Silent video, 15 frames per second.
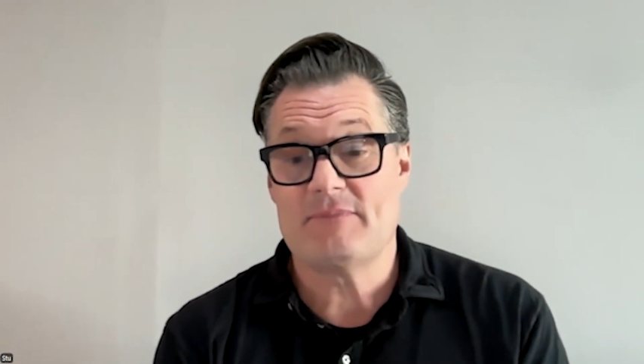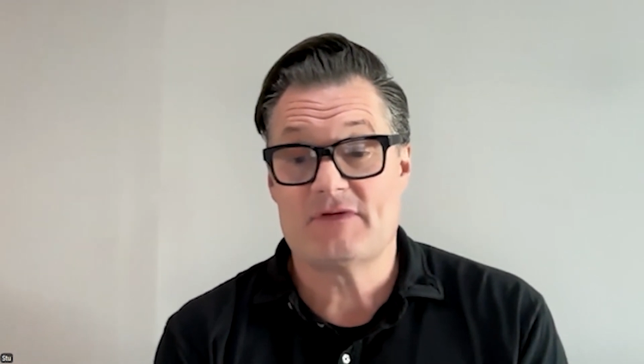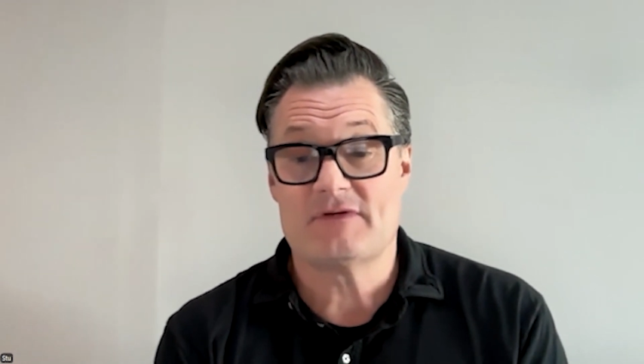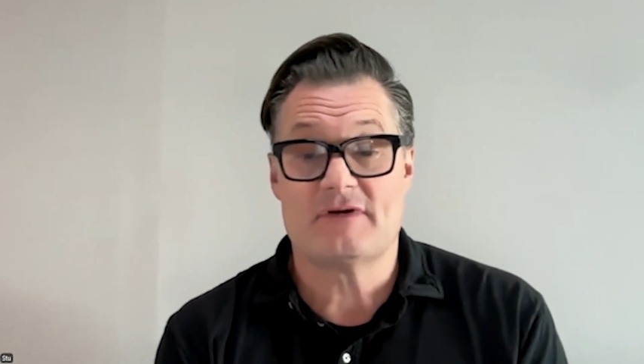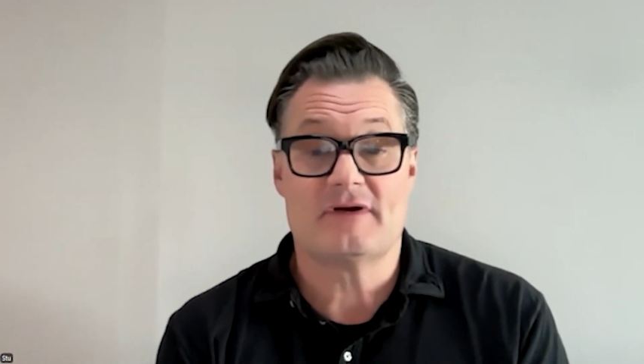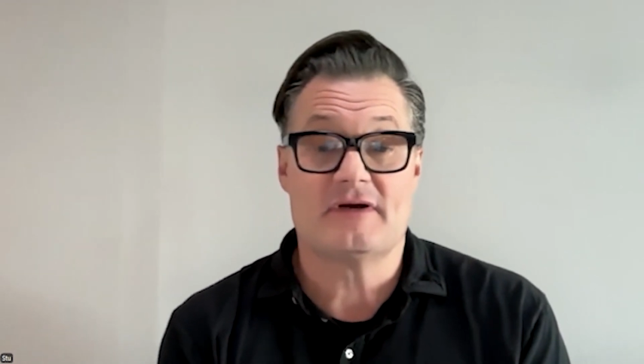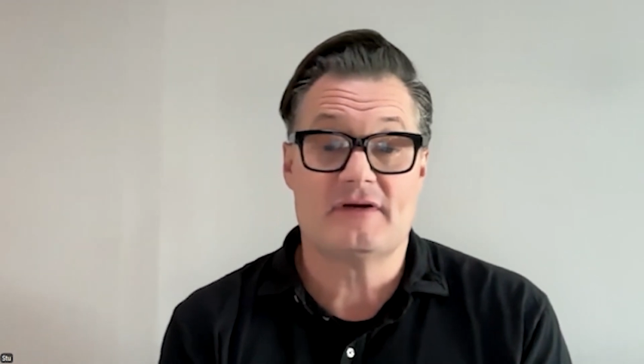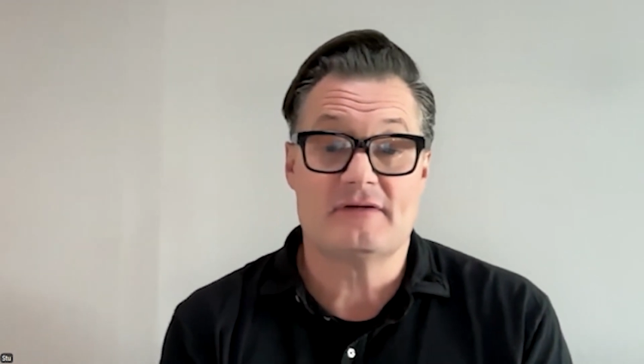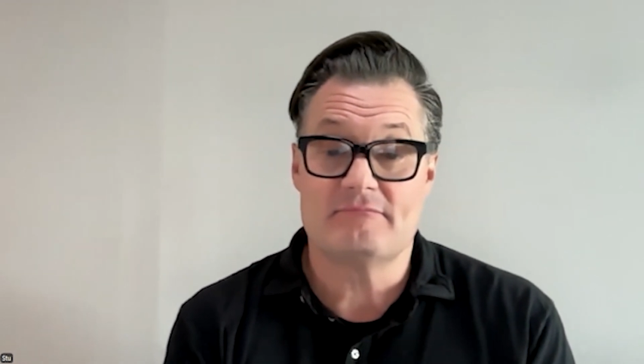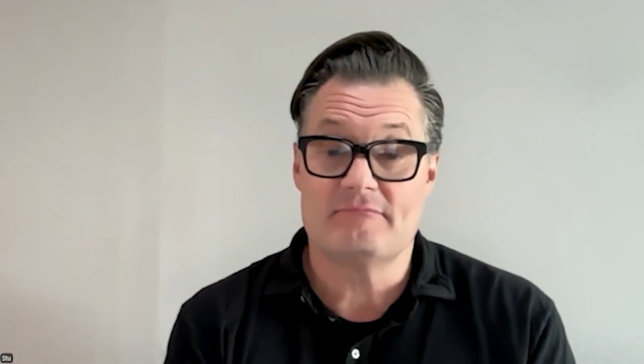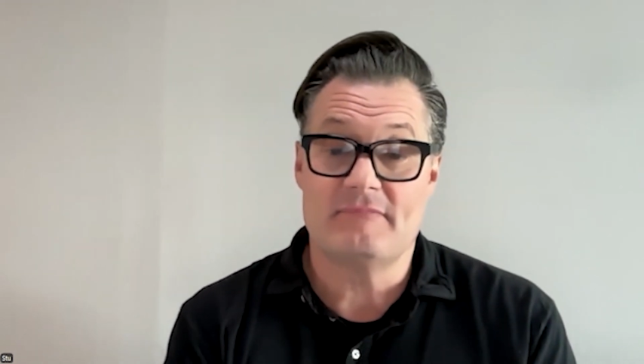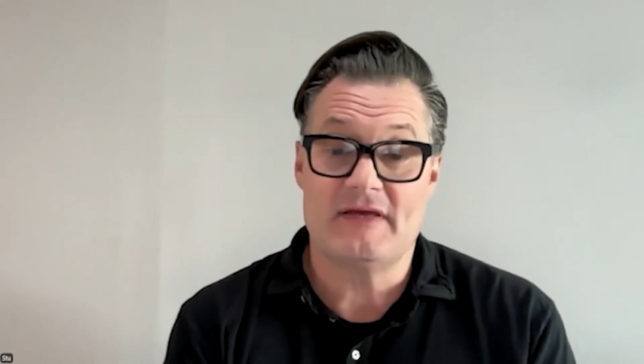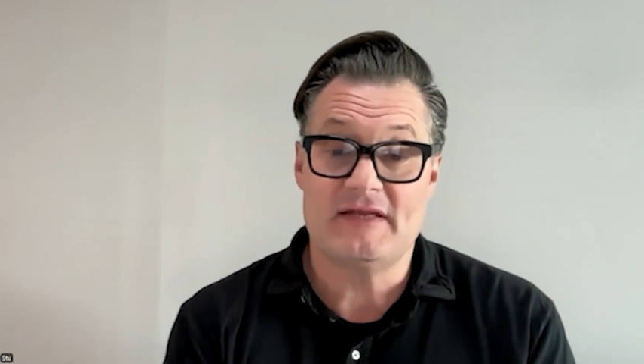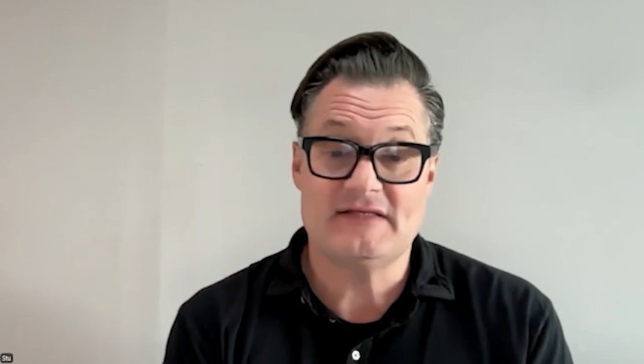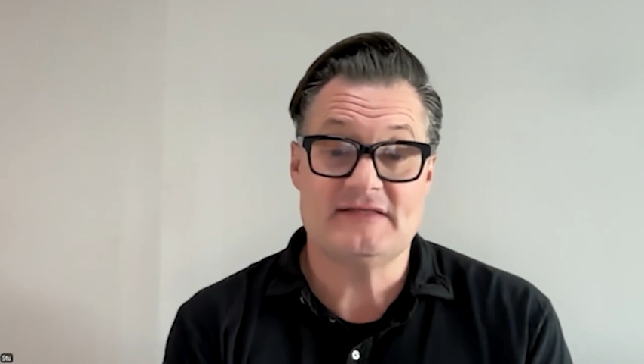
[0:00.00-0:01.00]
there are
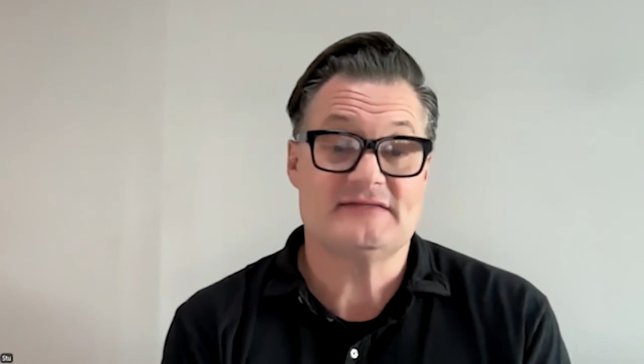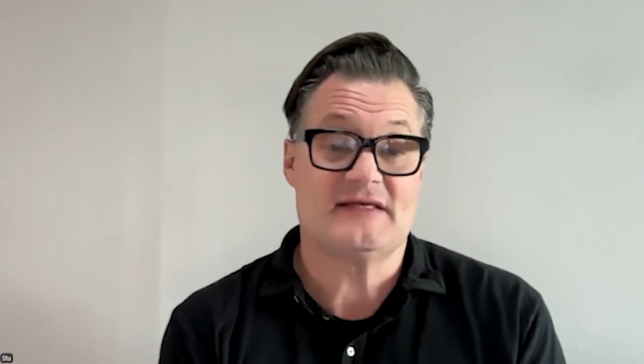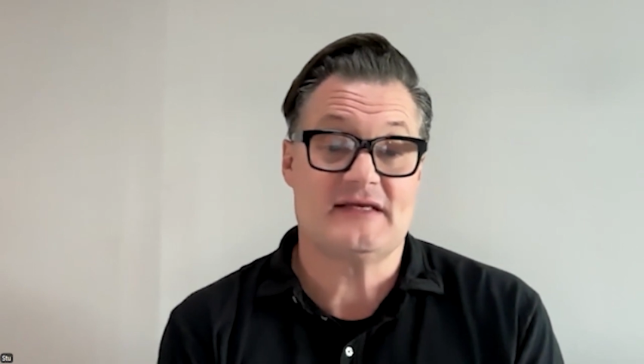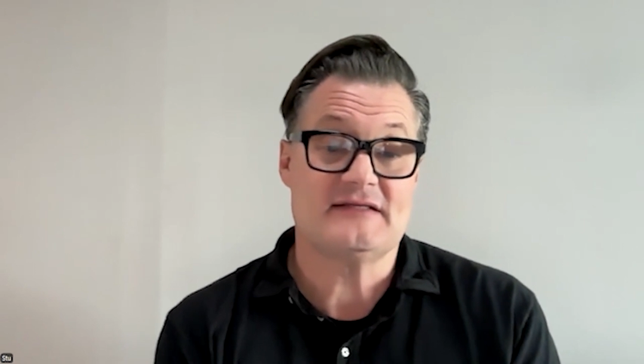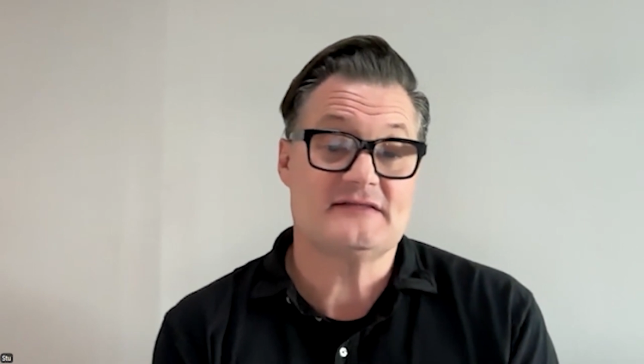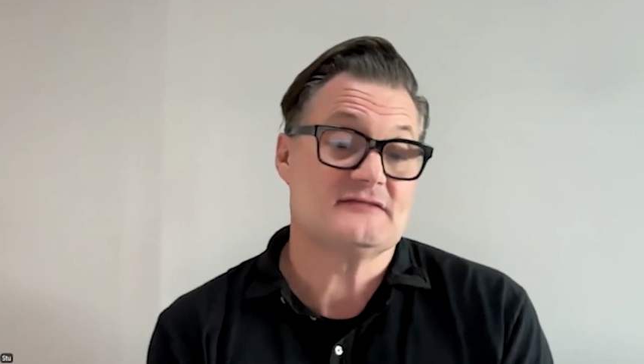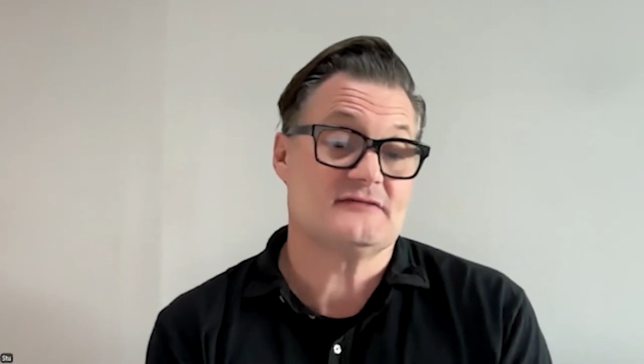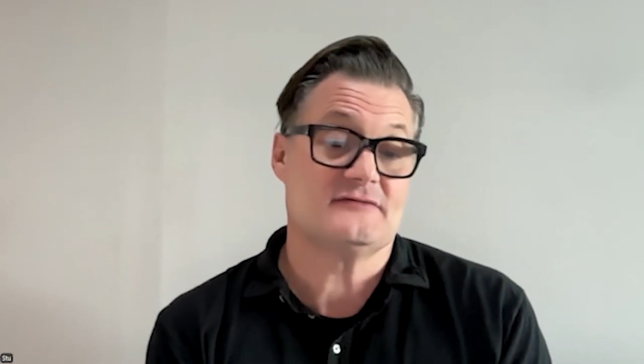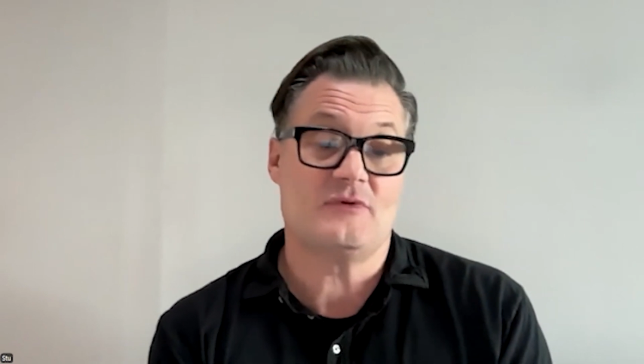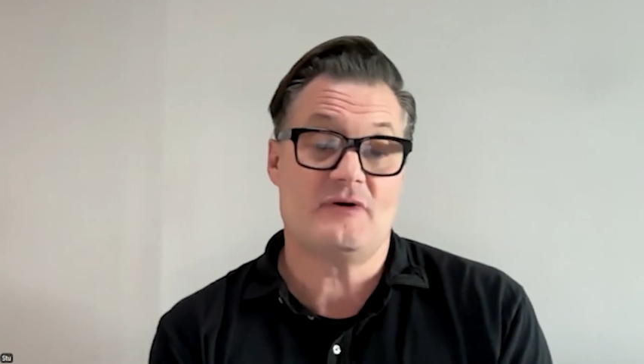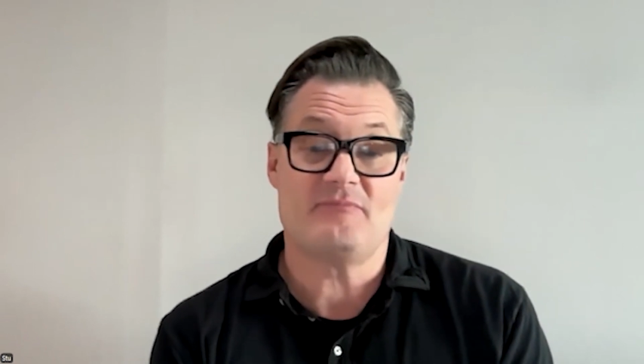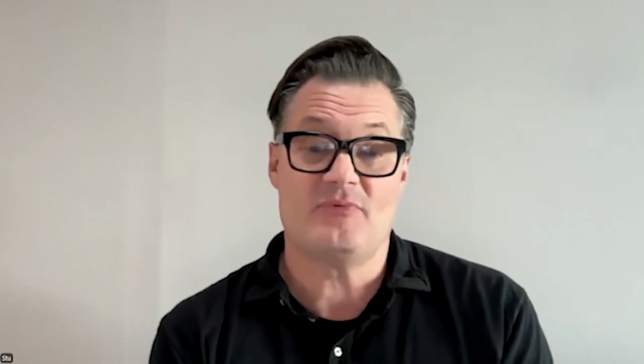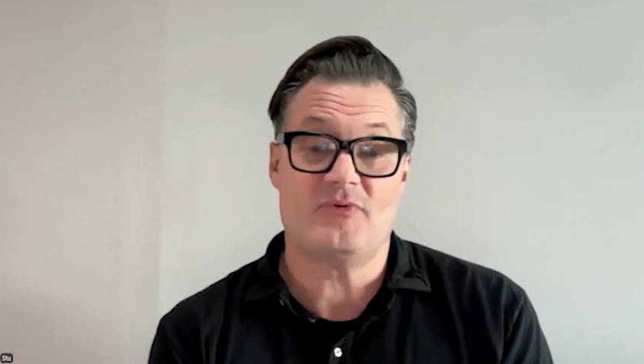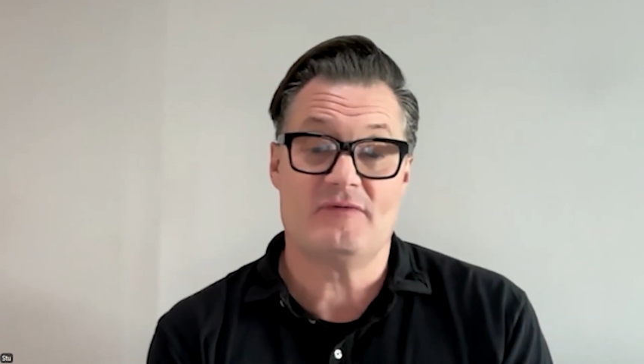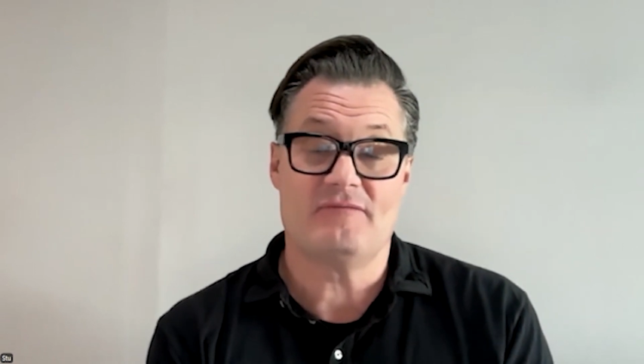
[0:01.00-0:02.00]
many sets of
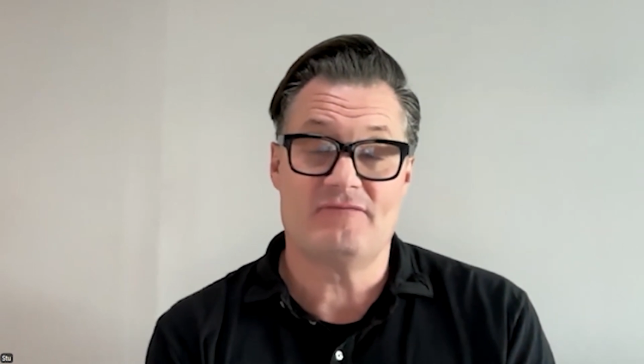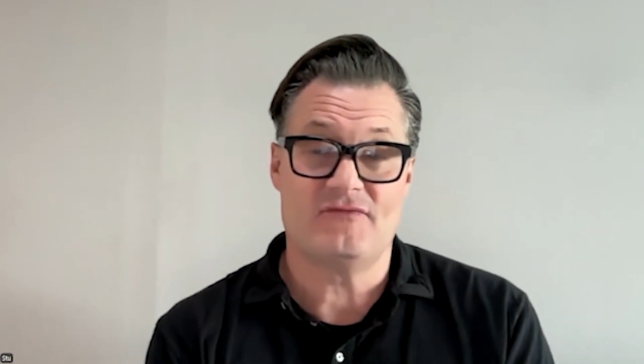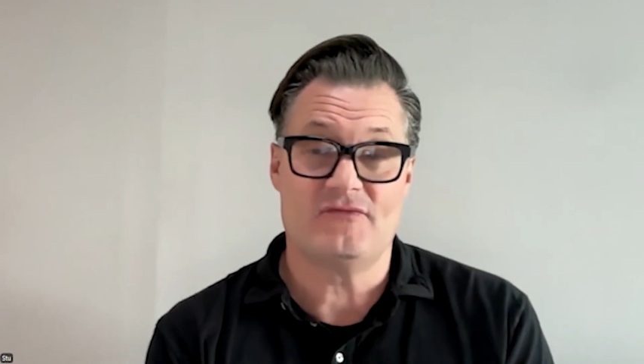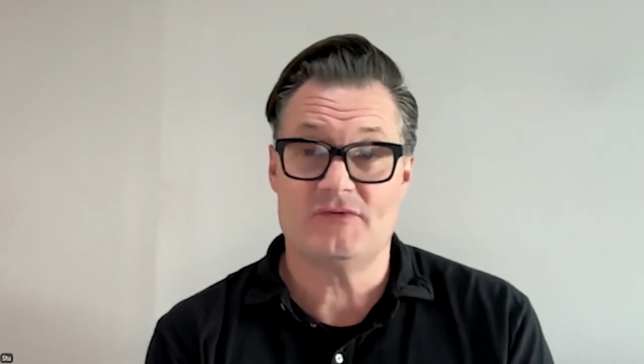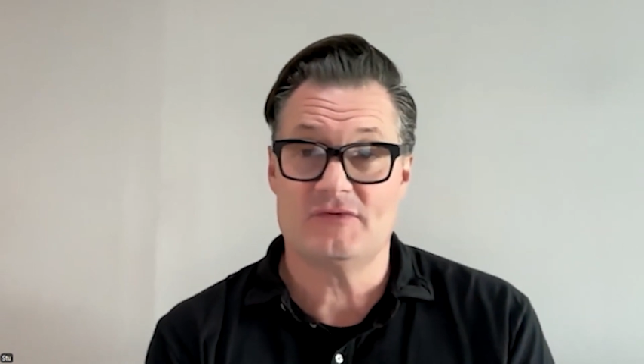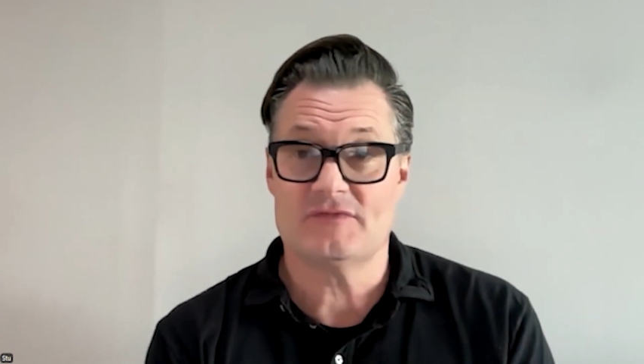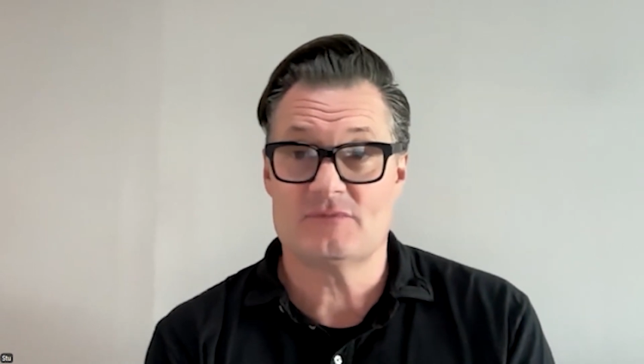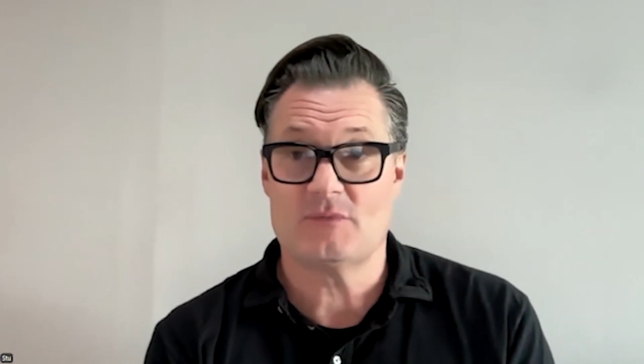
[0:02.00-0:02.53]
1.4s,